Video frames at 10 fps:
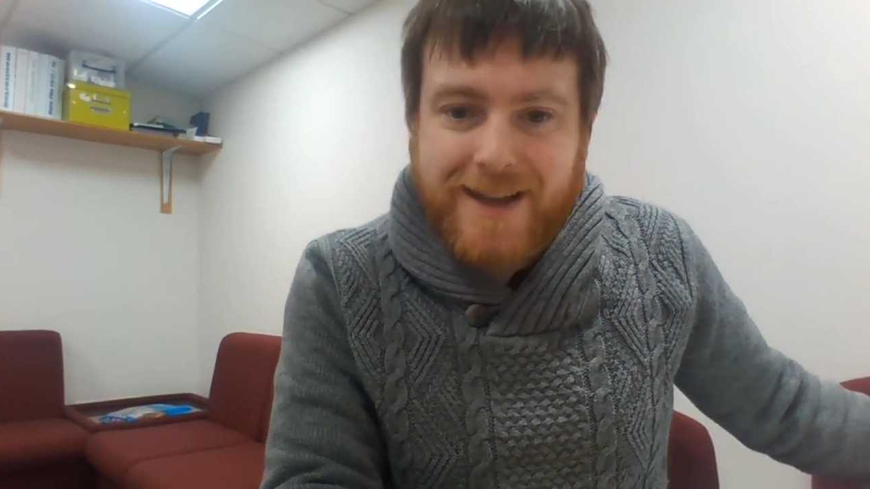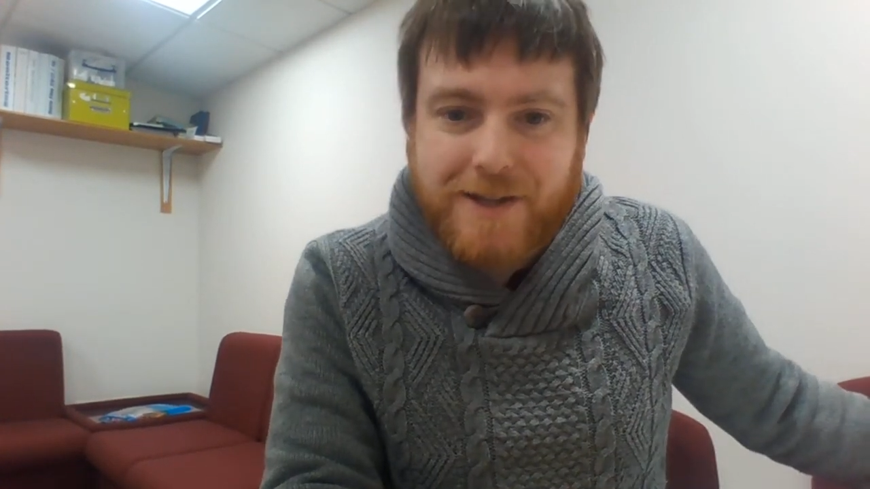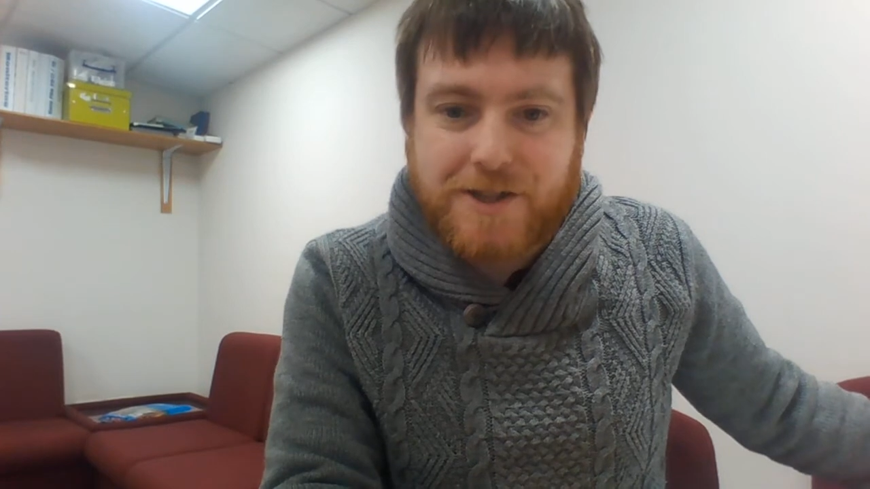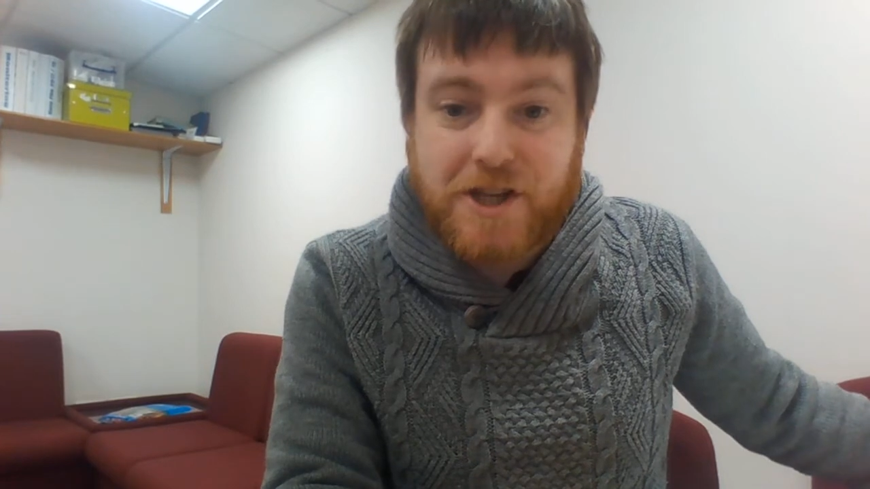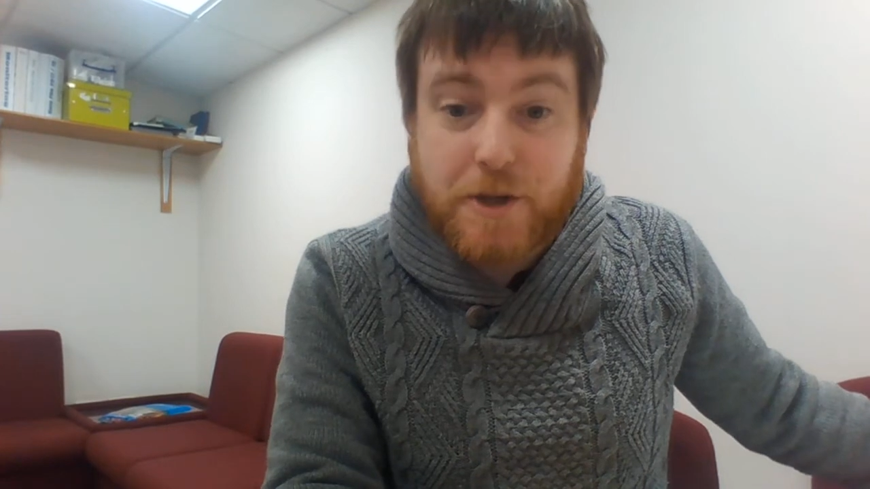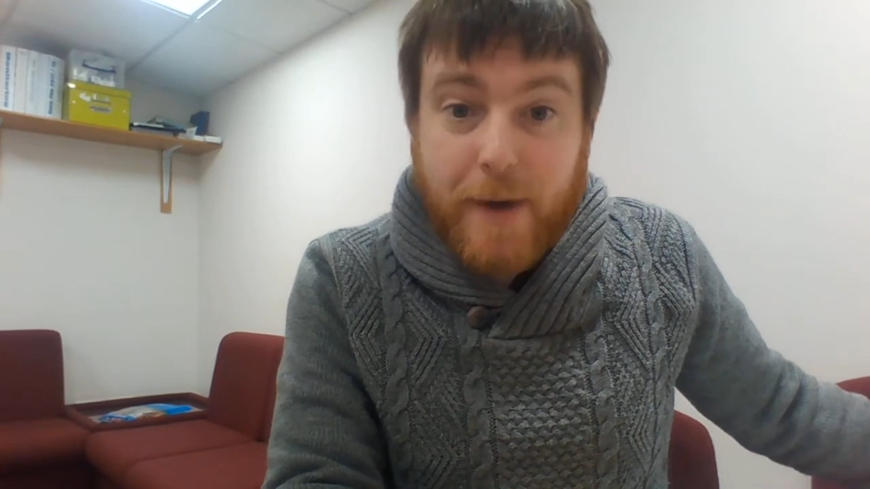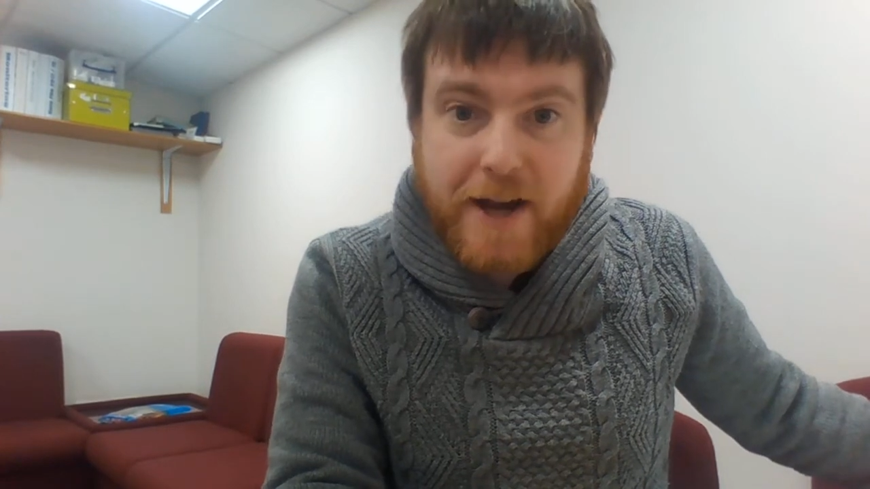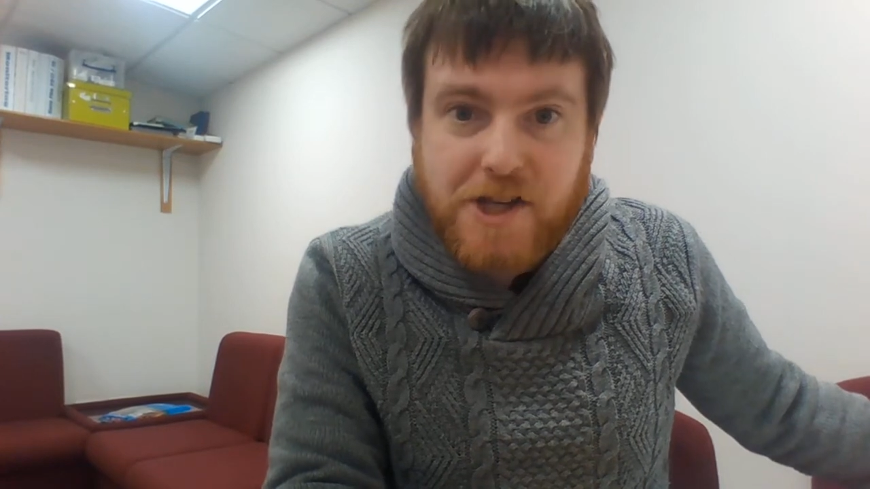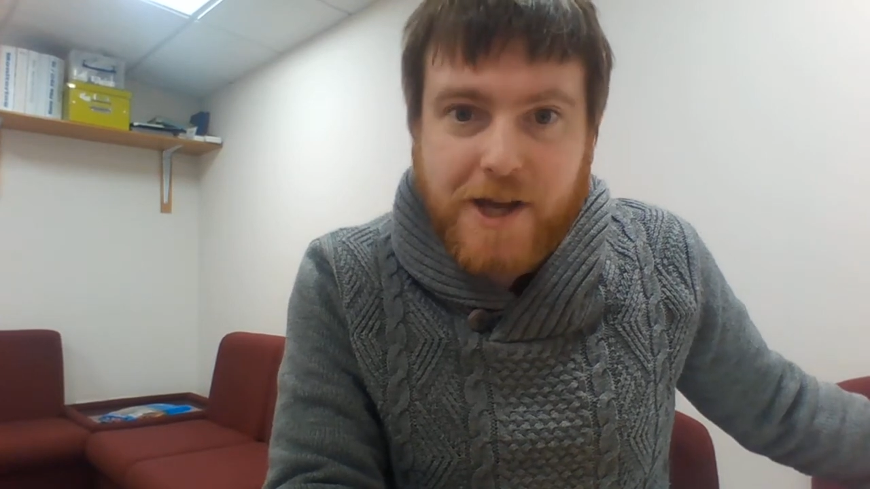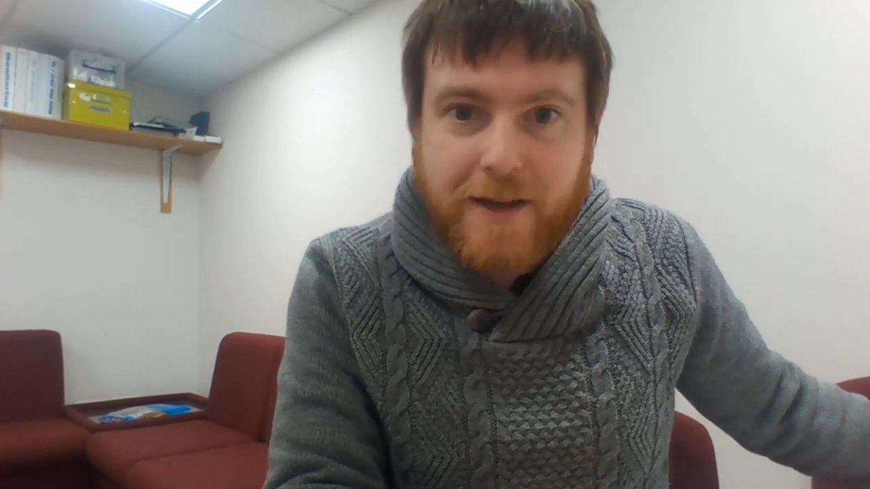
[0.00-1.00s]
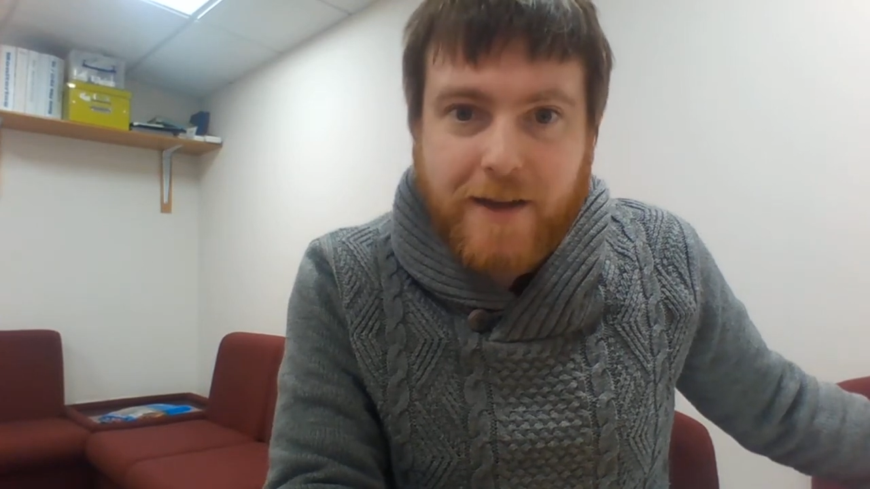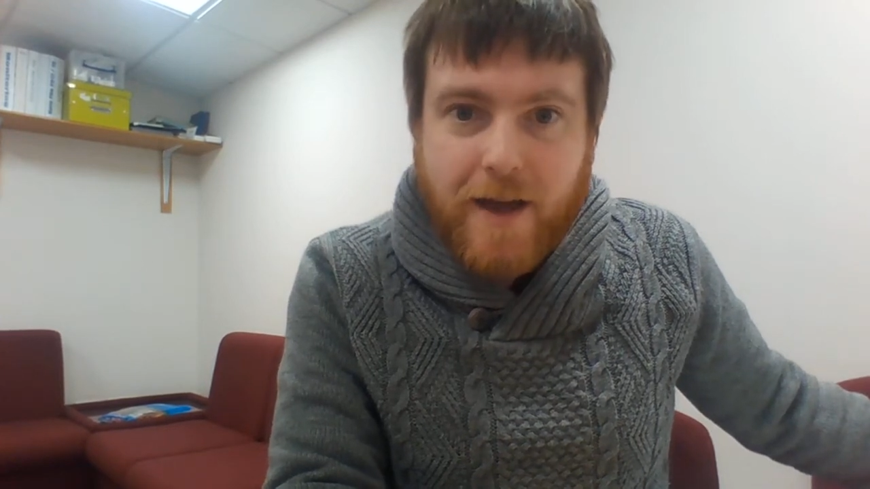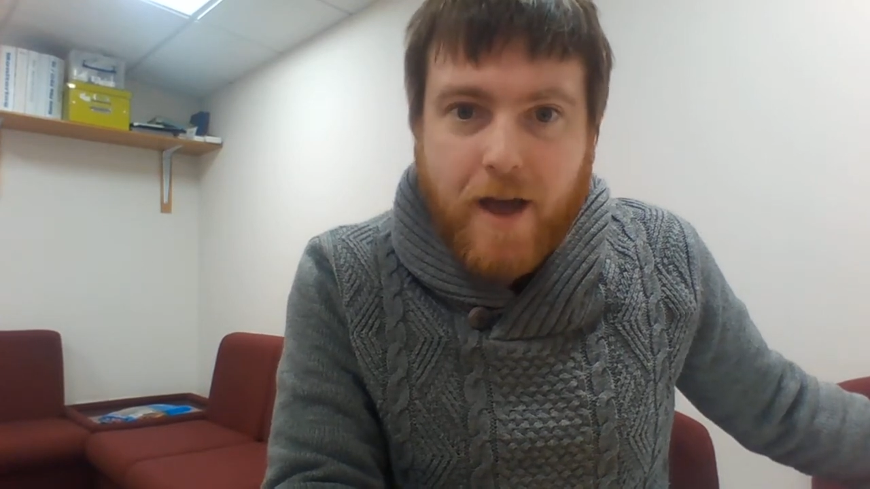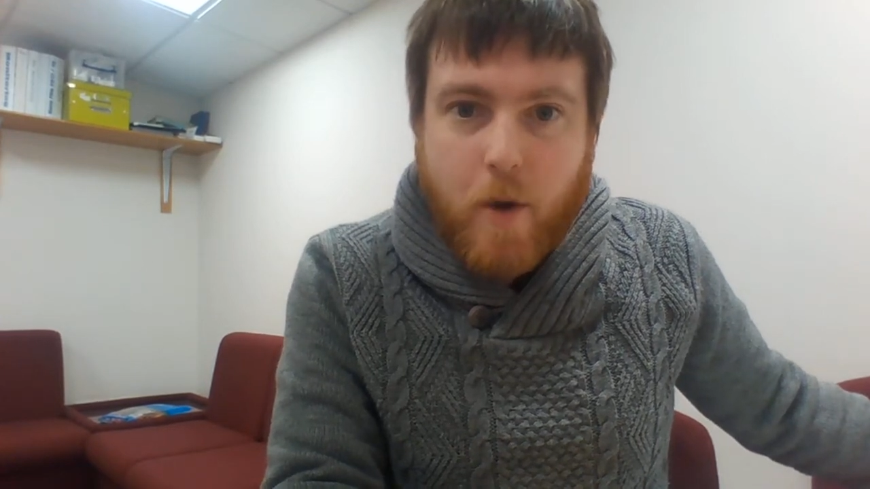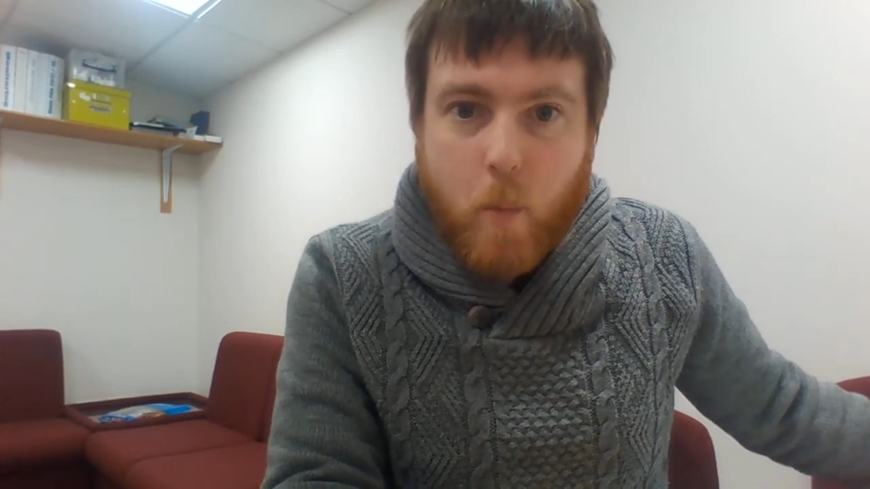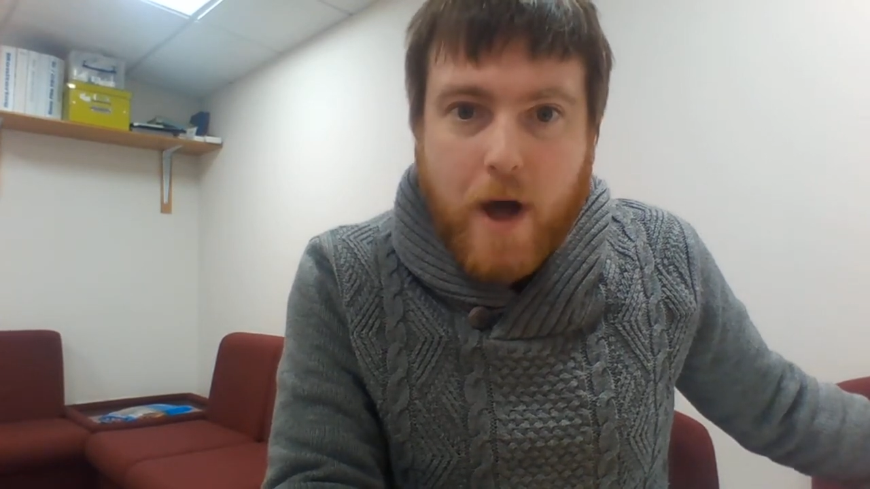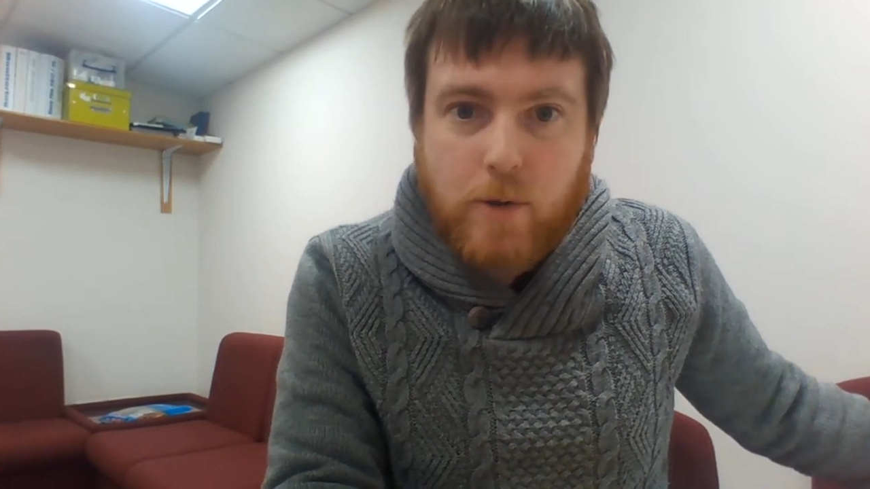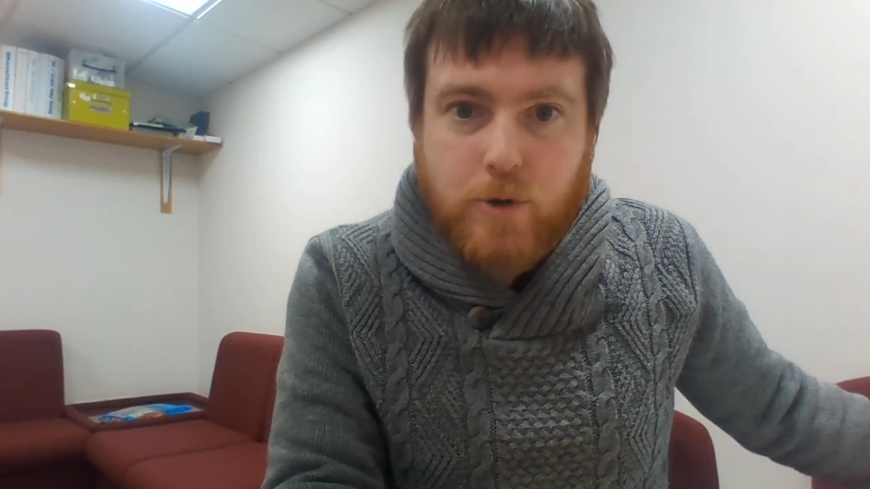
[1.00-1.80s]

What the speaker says: Did you manage it? Well